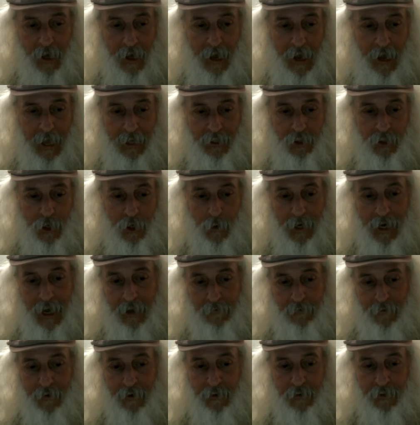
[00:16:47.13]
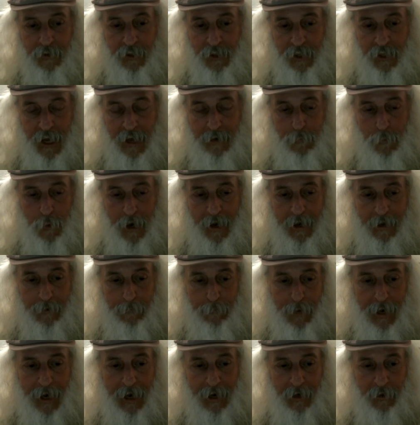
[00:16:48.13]
and so and i feel the same way
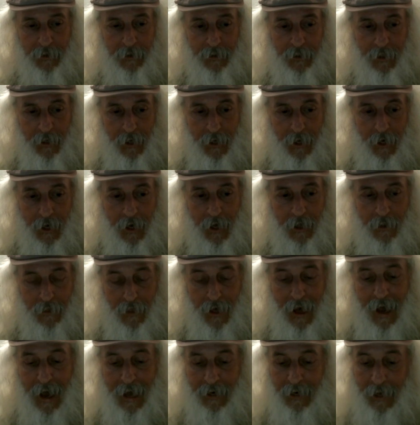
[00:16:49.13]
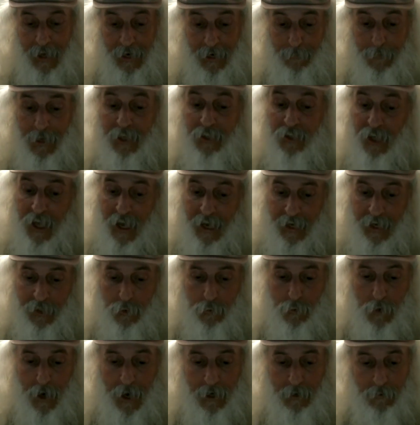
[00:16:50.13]
about uh, that and i'm not saying it's
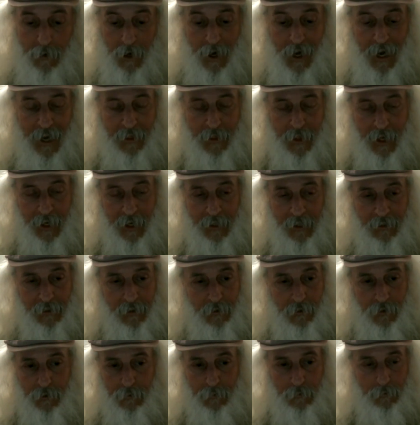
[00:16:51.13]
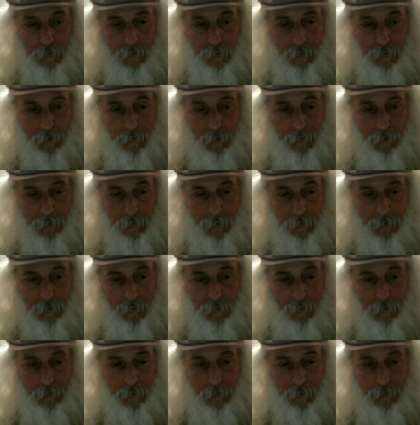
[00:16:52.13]
right or wrong i think it, there's